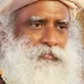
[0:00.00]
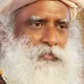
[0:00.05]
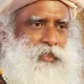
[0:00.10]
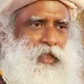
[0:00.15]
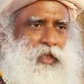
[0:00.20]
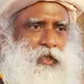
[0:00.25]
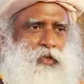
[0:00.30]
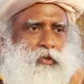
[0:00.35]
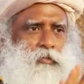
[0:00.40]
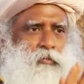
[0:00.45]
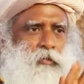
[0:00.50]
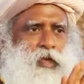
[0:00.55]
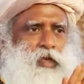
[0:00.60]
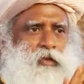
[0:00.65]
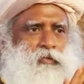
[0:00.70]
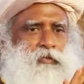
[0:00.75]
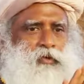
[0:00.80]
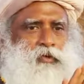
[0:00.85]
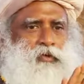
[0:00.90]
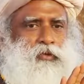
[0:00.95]
Then your
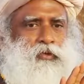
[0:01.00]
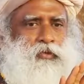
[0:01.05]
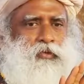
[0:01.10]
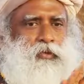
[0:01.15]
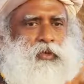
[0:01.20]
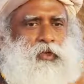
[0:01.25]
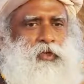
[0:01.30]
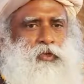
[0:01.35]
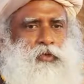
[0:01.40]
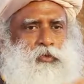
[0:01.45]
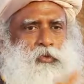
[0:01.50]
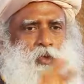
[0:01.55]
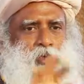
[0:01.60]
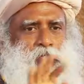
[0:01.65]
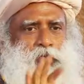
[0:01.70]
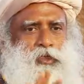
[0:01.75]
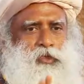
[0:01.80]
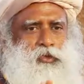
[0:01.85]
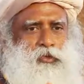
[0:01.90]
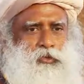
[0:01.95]
mind will do what you
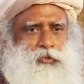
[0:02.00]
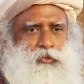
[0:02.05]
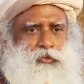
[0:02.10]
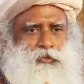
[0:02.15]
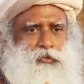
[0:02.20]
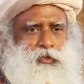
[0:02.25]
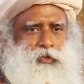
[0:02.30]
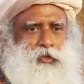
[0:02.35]
want it to do.